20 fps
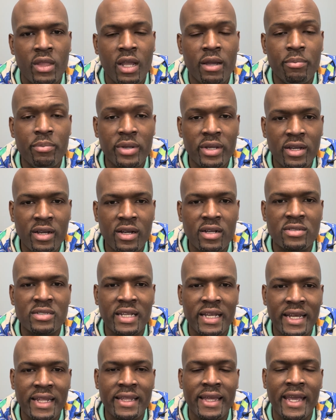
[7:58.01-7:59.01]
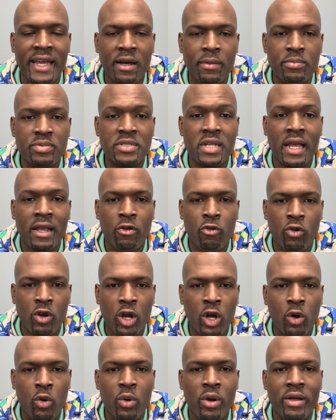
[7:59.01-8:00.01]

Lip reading: Because it helps grow